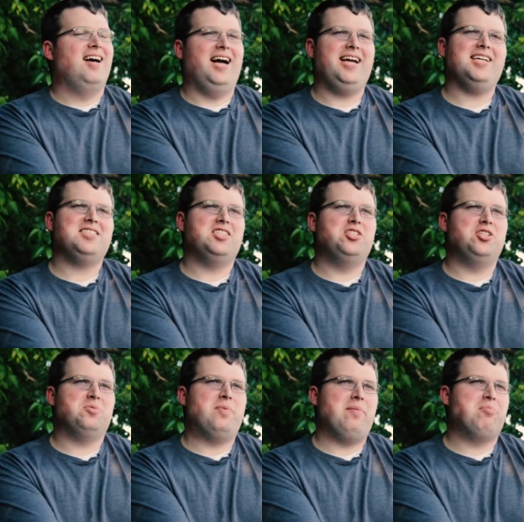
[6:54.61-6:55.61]
I guess it's
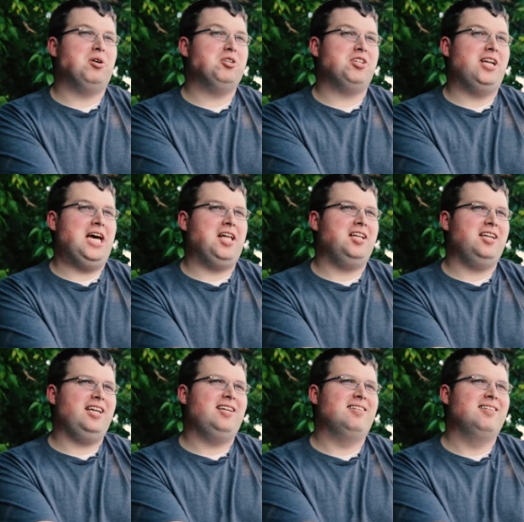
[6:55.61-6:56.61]
just my
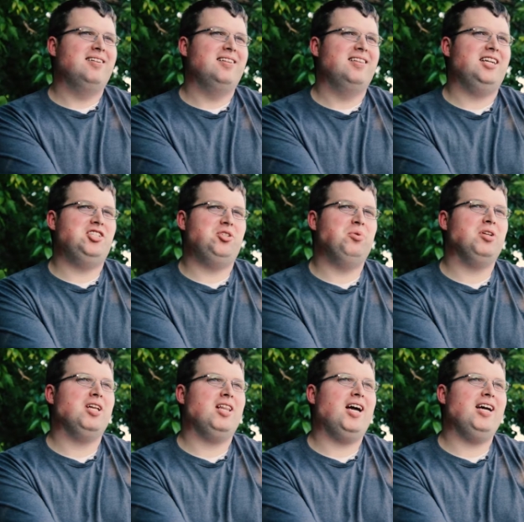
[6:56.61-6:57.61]
personality that she
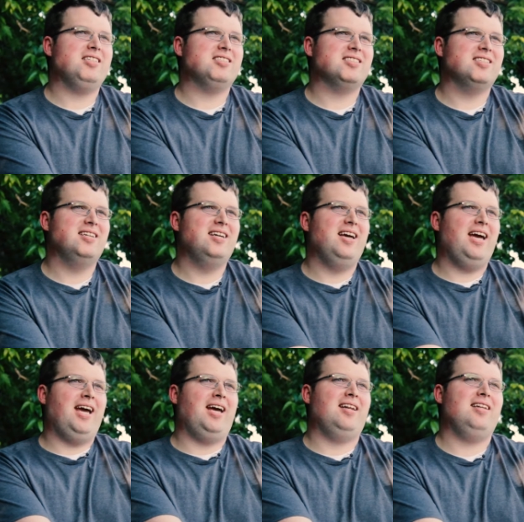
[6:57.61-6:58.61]
really likes,
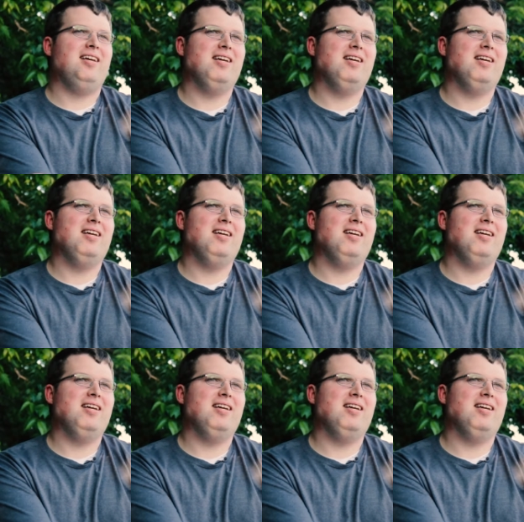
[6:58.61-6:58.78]
and